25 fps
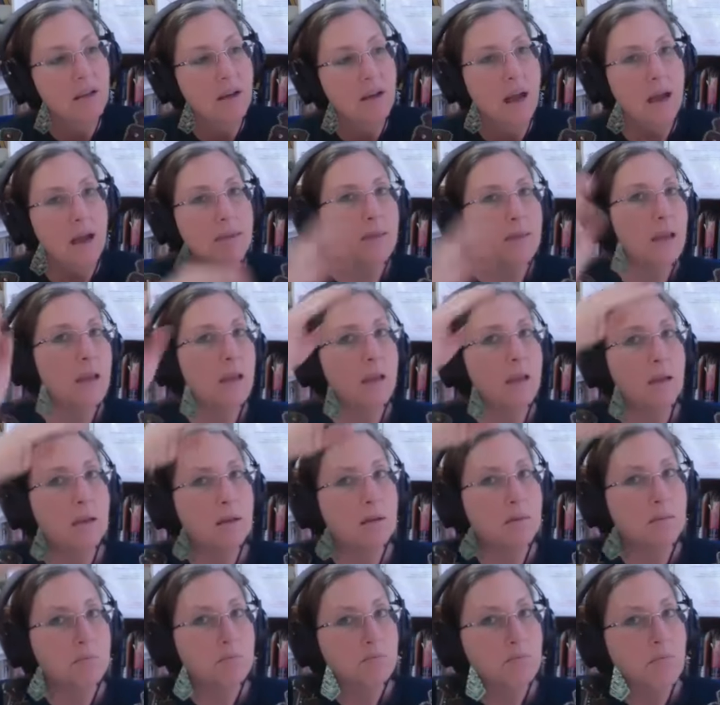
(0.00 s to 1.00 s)
and
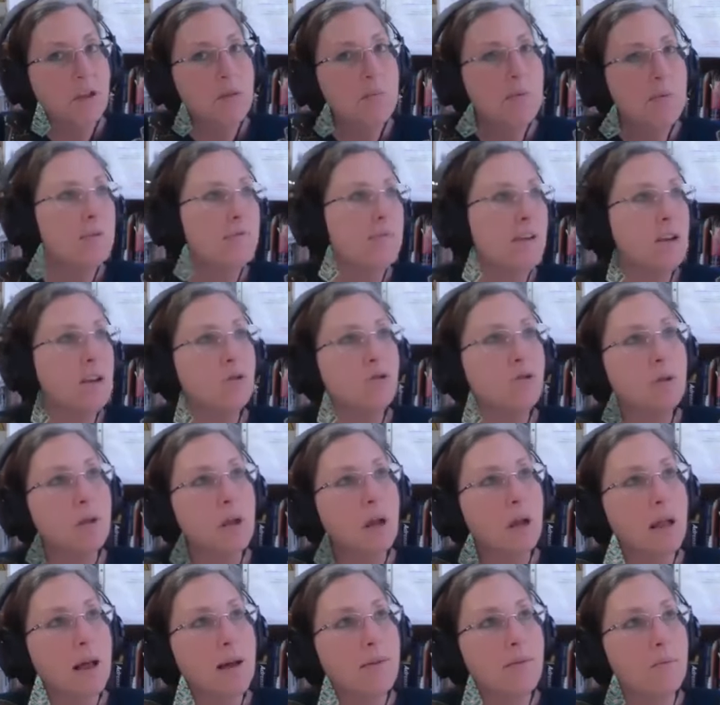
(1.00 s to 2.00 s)
then maybe eventually
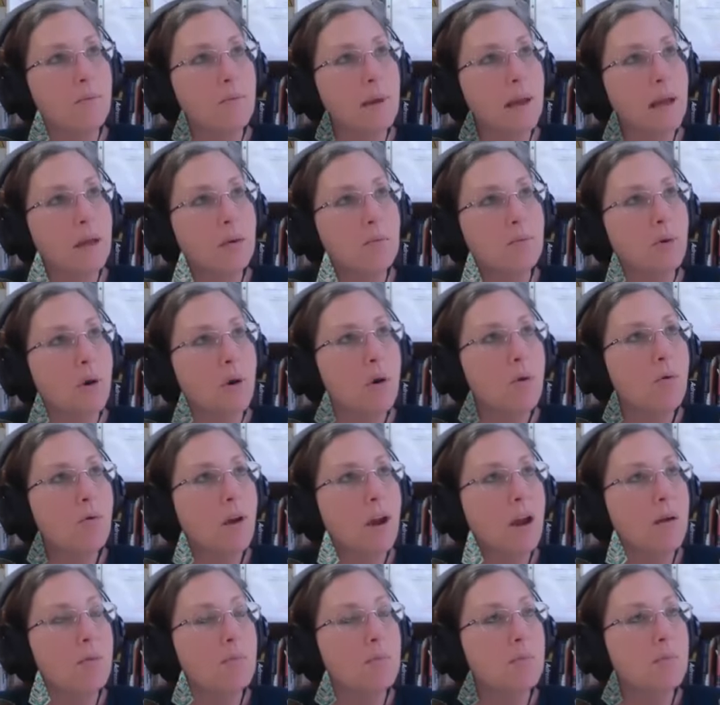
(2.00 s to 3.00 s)
I'll have a paid
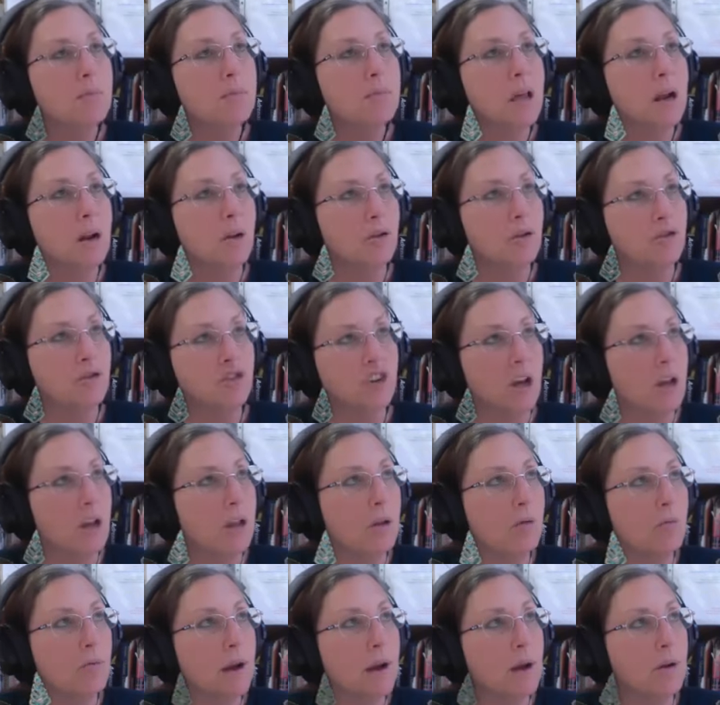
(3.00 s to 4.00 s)
program that'll gel
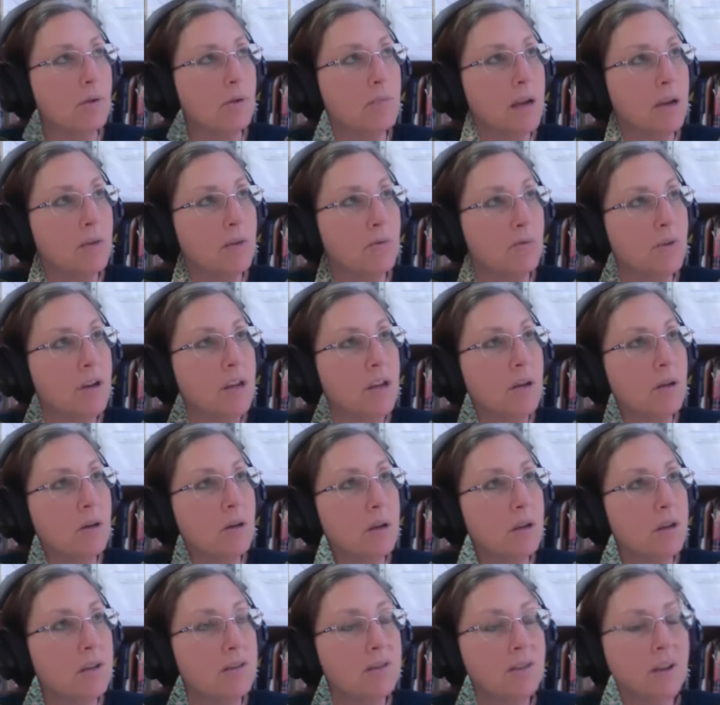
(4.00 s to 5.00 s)
around my free
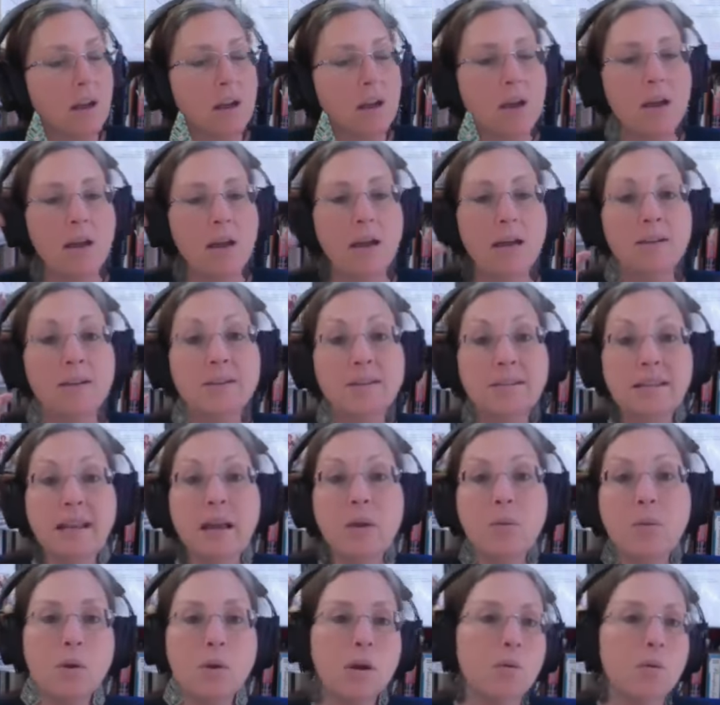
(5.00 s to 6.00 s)
goodies.
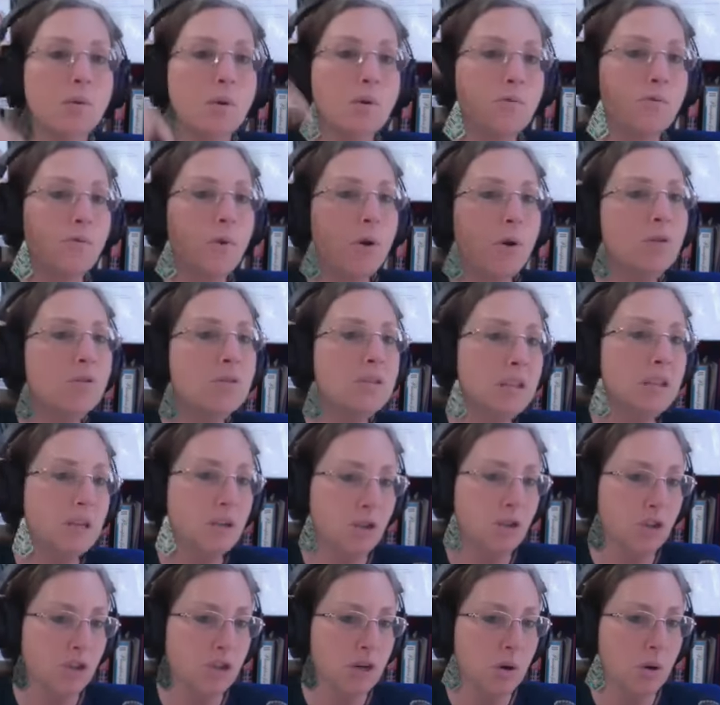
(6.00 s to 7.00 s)
Instead, we're going to reverse
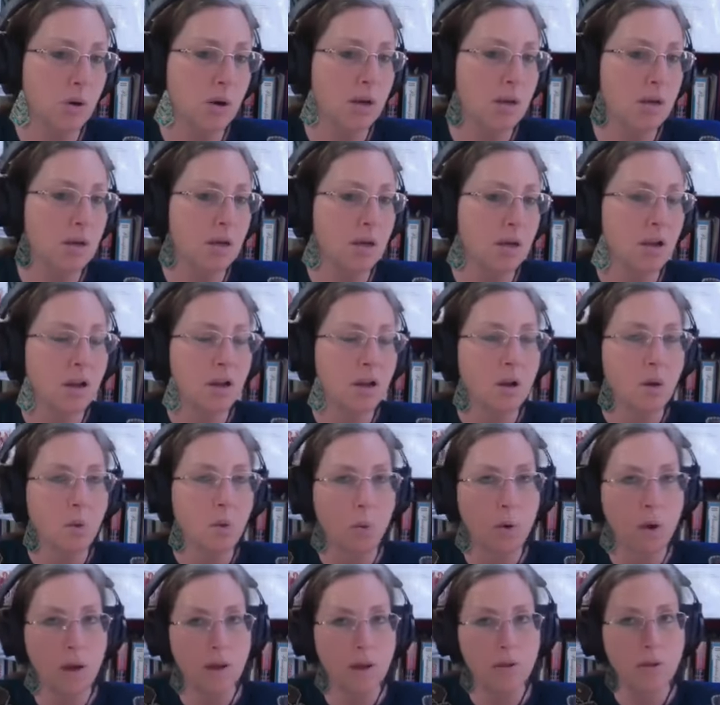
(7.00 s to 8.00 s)
engineer it
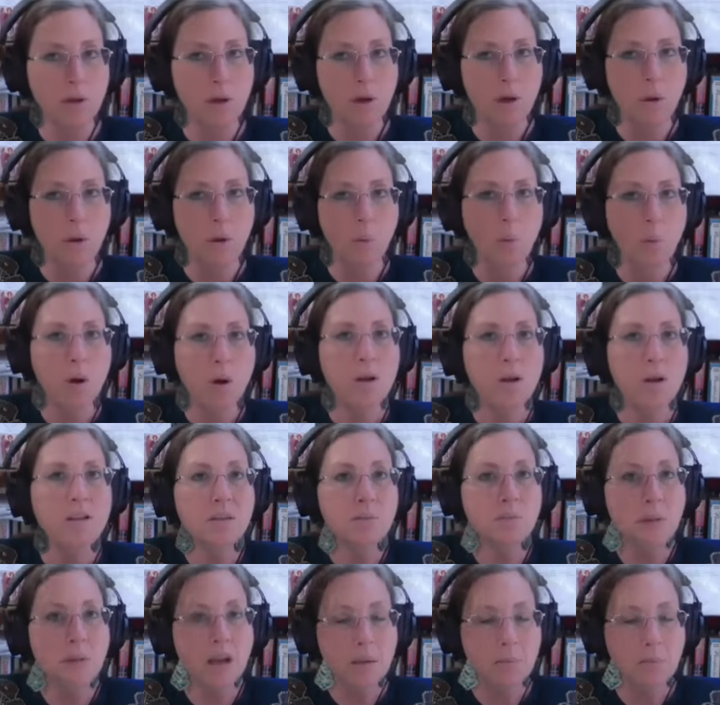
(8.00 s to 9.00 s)
with what is
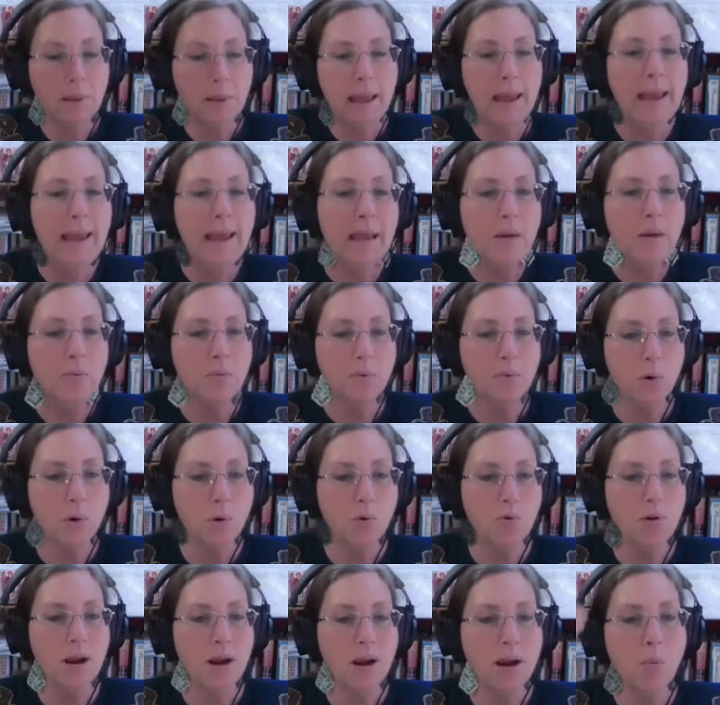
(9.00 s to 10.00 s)
my paid
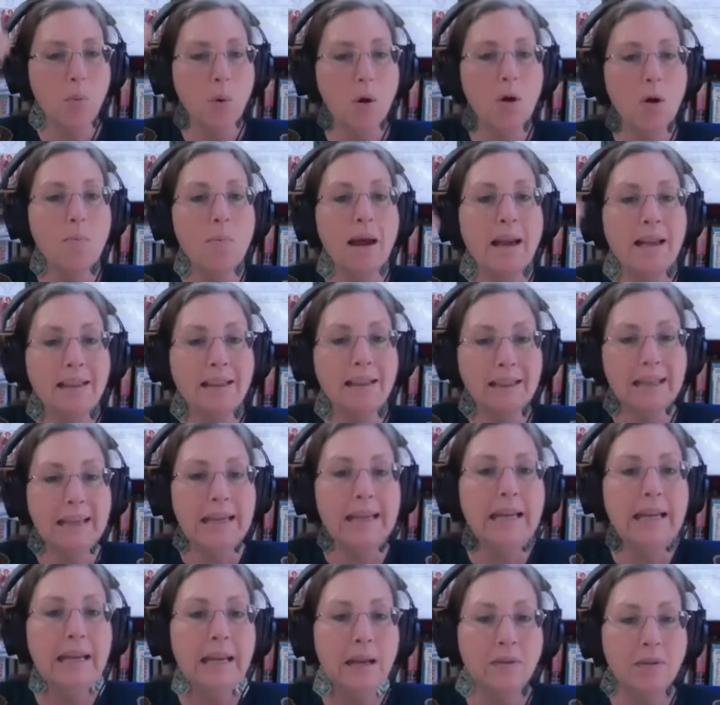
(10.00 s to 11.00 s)
program? Where am I
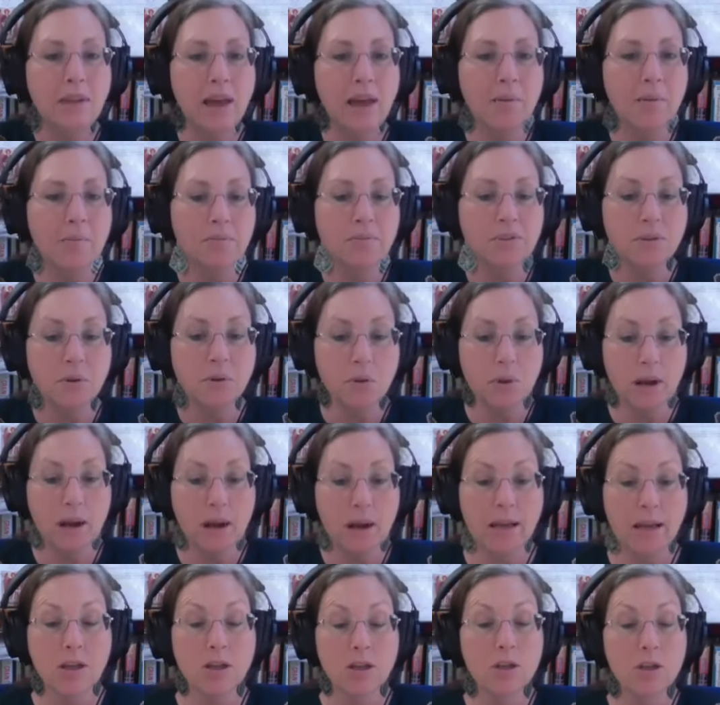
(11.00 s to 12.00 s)
leading them so that
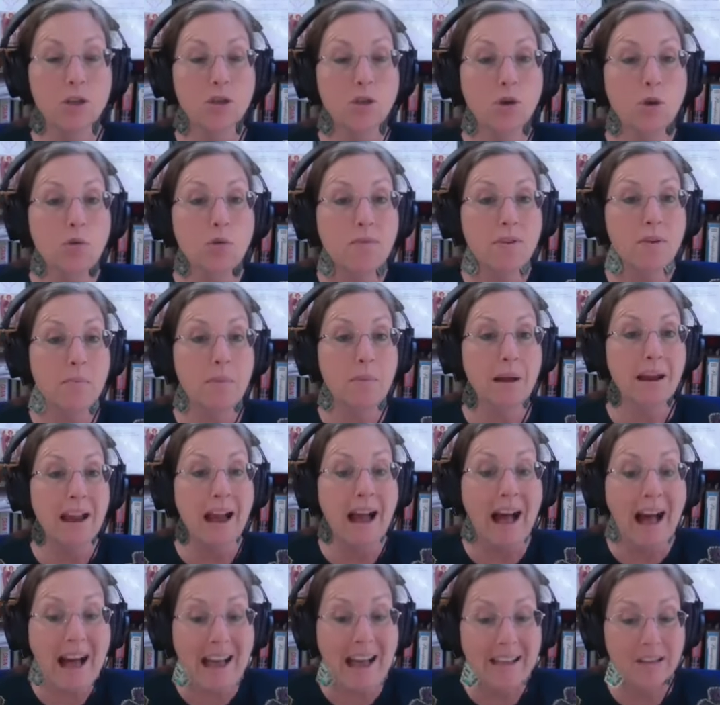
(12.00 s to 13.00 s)
I can serve at my
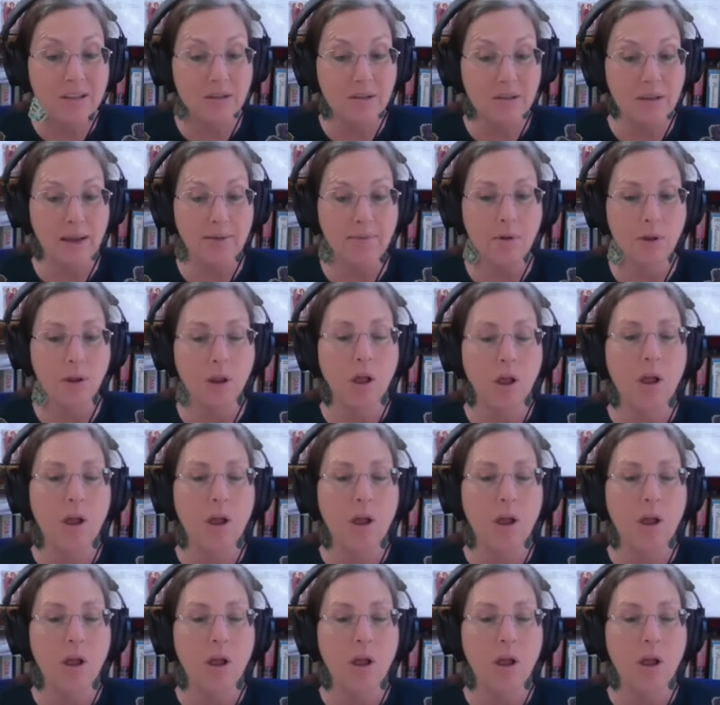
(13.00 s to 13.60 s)
highest level?